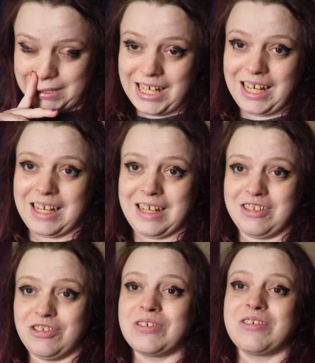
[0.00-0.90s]

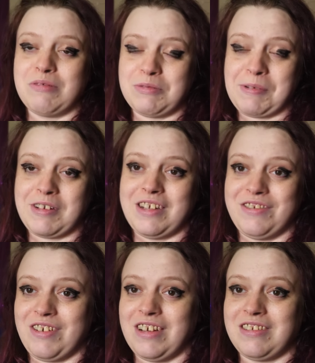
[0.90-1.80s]
yeah, ducks are my special
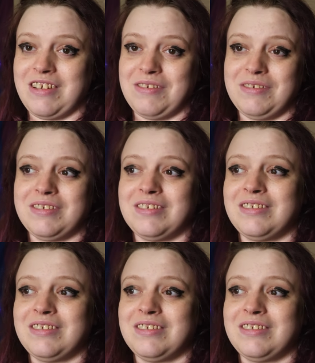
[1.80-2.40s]
interest though.